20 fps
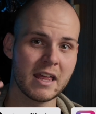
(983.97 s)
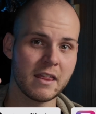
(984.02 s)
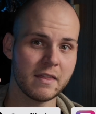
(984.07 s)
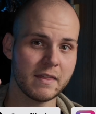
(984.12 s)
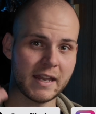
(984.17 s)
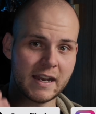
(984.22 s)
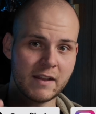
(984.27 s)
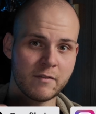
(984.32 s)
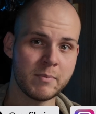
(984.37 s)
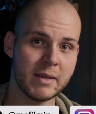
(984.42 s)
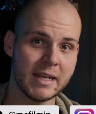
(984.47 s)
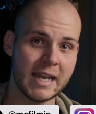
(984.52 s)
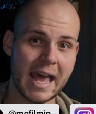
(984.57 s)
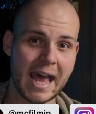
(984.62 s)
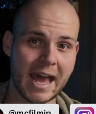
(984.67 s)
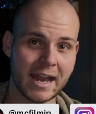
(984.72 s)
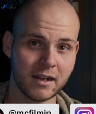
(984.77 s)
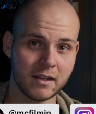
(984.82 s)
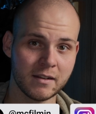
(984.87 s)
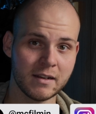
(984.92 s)
that have been
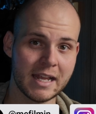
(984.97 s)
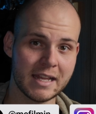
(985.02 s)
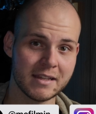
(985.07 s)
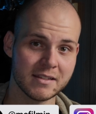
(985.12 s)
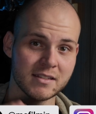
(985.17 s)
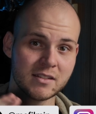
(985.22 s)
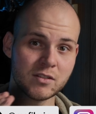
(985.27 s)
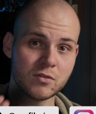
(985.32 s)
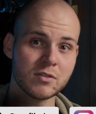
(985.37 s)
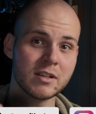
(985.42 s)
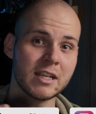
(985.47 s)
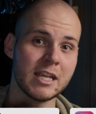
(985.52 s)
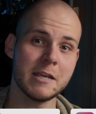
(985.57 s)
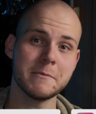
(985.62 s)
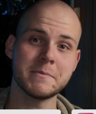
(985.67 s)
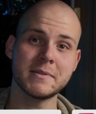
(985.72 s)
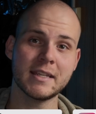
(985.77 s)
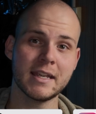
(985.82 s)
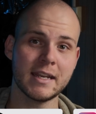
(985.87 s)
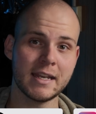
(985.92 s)
added and still
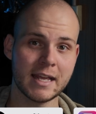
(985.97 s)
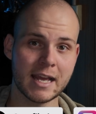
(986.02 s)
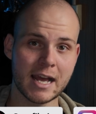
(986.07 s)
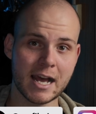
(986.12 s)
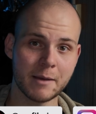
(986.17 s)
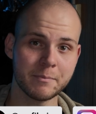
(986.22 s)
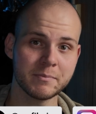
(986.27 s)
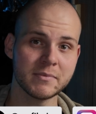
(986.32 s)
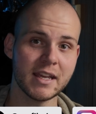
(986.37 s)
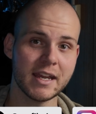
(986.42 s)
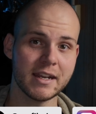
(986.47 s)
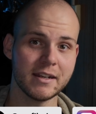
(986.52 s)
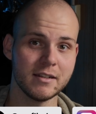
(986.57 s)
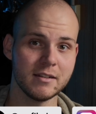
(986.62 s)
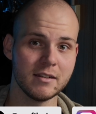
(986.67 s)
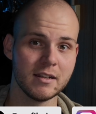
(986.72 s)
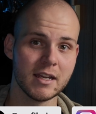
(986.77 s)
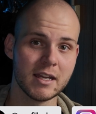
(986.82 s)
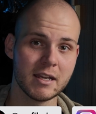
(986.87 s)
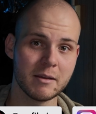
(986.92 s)
keeps getting
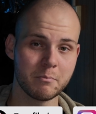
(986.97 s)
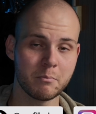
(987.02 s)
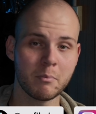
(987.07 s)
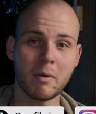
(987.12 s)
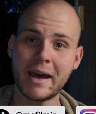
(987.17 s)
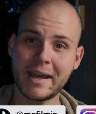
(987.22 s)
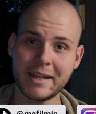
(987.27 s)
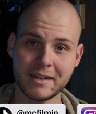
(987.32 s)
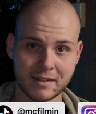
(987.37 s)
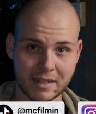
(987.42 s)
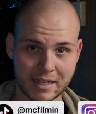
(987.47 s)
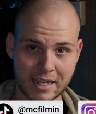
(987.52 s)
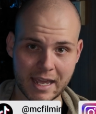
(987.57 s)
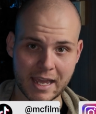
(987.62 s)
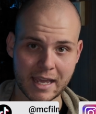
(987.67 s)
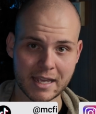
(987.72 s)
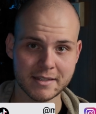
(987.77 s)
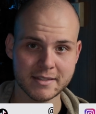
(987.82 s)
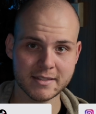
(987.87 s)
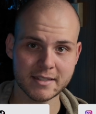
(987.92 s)
updated by
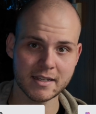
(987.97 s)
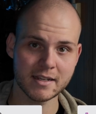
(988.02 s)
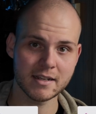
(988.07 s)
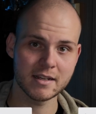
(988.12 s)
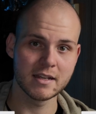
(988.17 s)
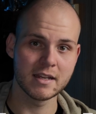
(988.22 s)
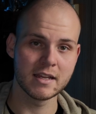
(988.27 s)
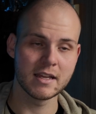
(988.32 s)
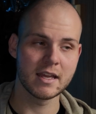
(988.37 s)
Dehancer.